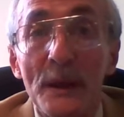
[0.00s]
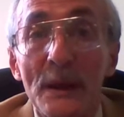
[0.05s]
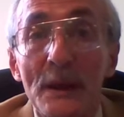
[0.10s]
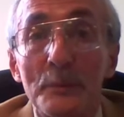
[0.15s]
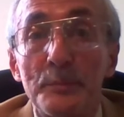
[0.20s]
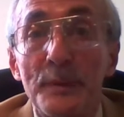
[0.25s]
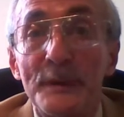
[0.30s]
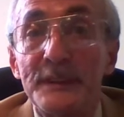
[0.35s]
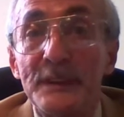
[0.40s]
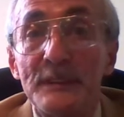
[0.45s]

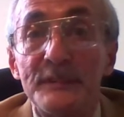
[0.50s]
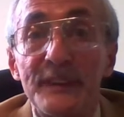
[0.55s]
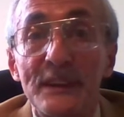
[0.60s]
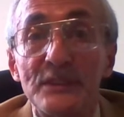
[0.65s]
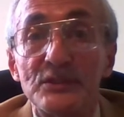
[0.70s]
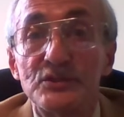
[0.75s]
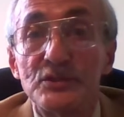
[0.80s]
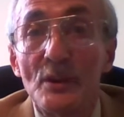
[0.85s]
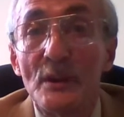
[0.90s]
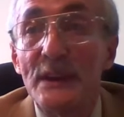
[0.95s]
but
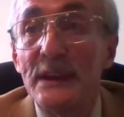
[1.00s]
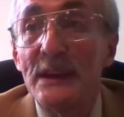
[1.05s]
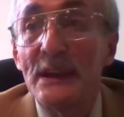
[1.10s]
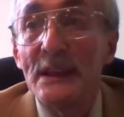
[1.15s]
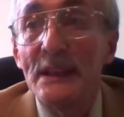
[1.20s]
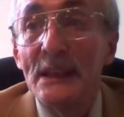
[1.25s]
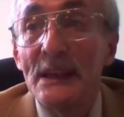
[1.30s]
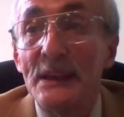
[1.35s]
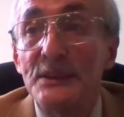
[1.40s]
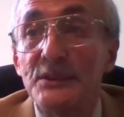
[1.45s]

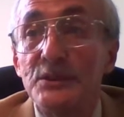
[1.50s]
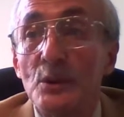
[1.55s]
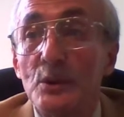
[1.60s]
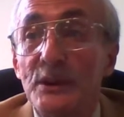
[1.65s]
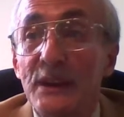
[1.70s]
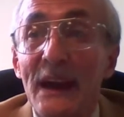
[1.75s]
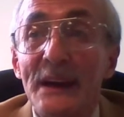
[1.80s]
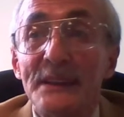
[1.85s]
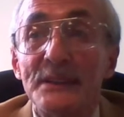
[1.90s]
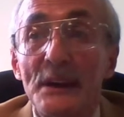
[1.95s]
eventually you
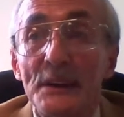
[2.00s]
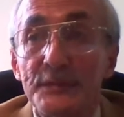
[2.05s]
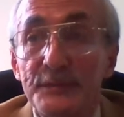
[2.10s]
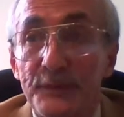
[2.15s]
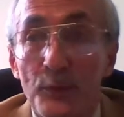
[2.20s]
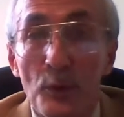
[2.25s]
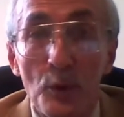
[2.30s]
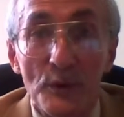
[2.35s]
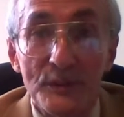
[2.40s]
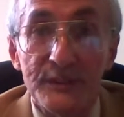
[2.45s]
cannot
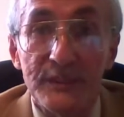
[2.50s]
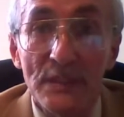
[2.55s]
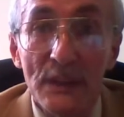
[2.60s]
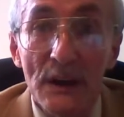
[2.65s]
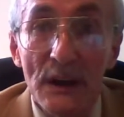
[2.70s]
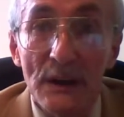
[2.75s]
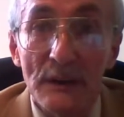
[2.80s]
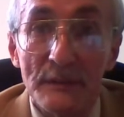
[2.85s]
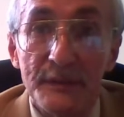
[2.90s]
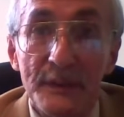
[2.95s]
force
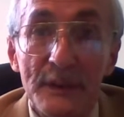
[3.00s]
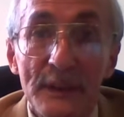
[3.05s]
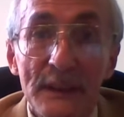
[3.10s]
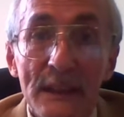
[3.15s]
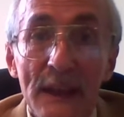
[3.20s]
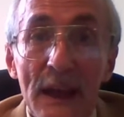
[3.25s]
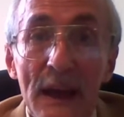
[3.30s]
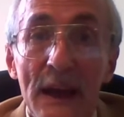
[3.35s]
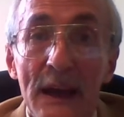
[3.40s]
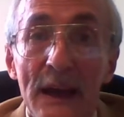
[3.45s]
love
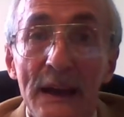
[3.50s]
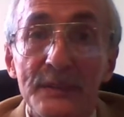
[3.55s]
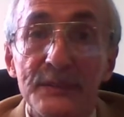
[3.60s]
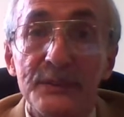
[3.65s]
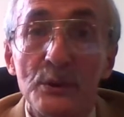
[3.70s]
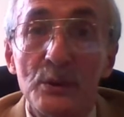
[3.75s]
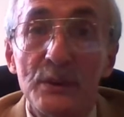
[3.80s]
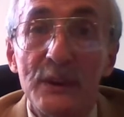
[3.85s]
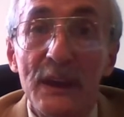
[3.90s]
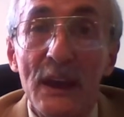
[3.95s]
and
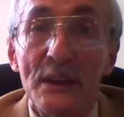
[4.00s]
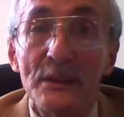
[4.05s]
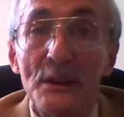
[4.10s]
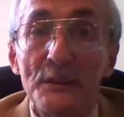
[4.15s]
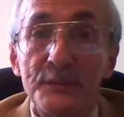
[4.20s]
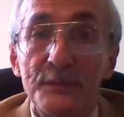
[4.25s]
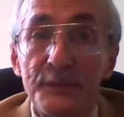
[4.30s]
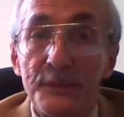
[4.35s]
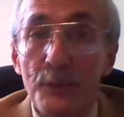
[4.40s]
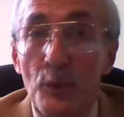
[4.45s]
you cannot
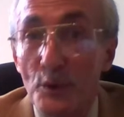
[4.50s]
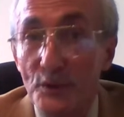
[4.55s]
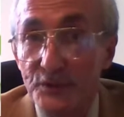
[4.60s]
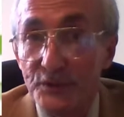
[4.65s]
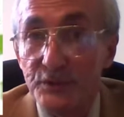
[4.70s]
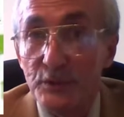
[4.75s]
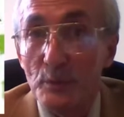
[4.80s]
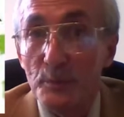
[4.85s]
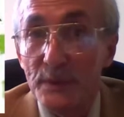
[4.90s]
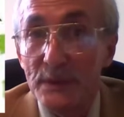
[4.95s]
force
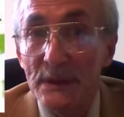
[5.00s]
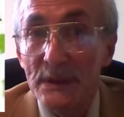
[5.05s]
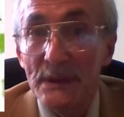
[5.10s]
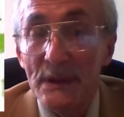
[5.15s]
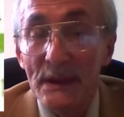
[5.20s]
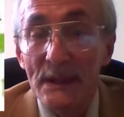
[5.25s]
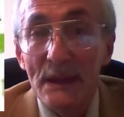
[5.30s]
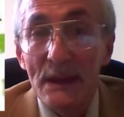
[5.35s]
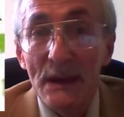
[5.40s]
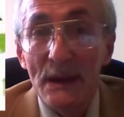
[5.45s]
to
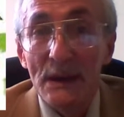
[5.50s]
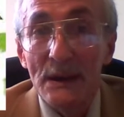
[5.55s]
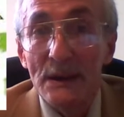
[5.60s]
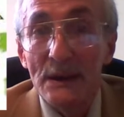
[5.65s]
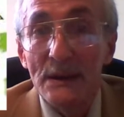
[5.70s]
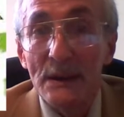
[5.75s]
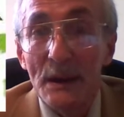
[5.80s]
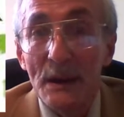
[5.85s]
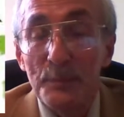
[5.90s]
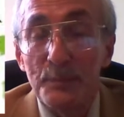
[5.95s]
be
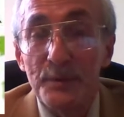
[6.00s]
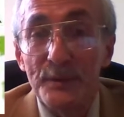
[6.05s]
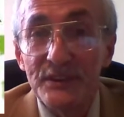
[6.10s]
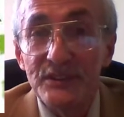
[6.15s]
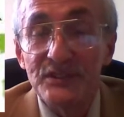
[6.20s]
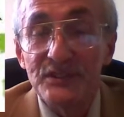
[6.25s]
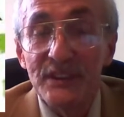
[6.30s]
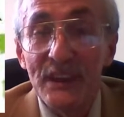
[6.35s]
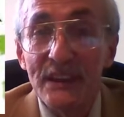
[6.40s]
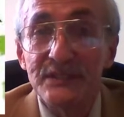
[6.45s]

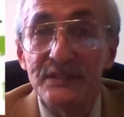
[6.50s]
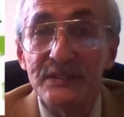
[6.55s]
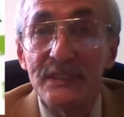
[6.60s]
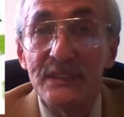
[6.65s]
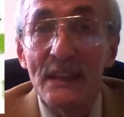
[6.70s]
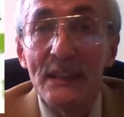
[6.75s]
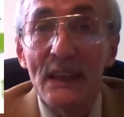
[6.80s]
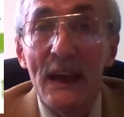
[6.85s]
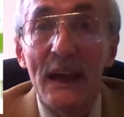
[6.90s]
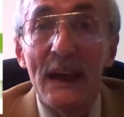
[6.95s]

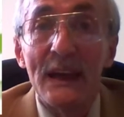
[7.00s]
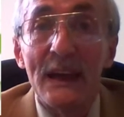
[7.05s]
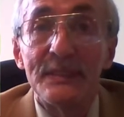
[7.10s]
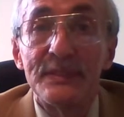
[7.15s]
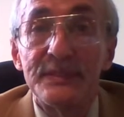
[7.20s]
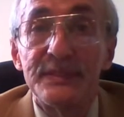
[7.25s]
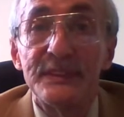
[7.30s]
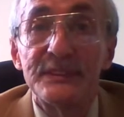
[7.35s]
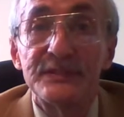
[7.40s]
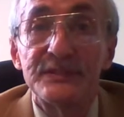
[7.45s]
appreciated, and
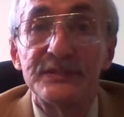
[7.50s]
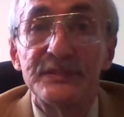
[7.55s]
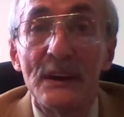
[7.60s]
this